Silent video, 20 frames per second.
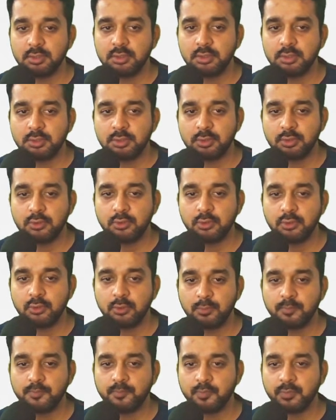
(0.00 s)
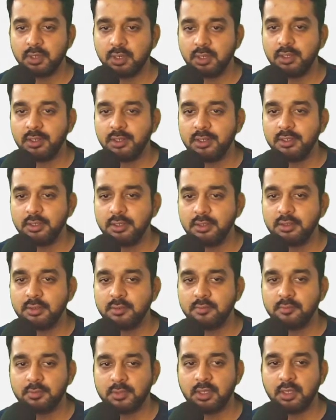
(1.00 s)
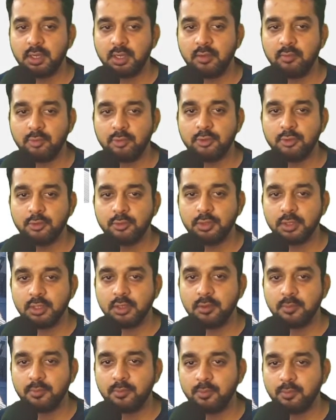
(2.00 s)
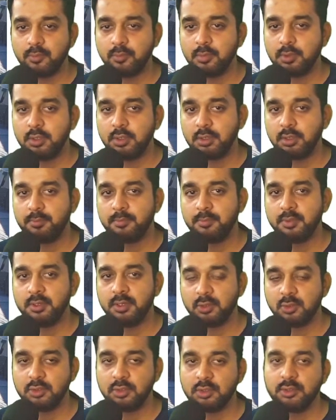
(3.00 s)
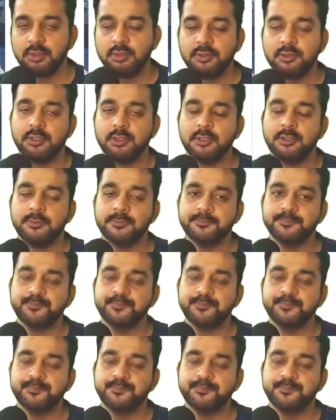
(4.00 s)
So earlier I was using a particular